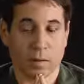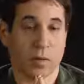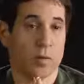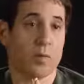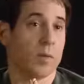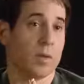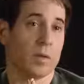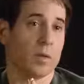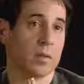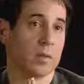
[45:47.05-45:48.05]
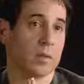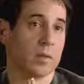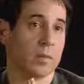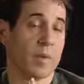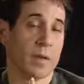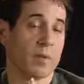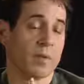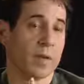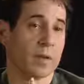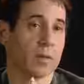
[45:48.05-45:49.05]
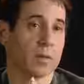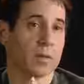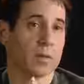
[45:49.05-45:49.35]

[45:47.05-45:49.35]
secure. He's a major figure.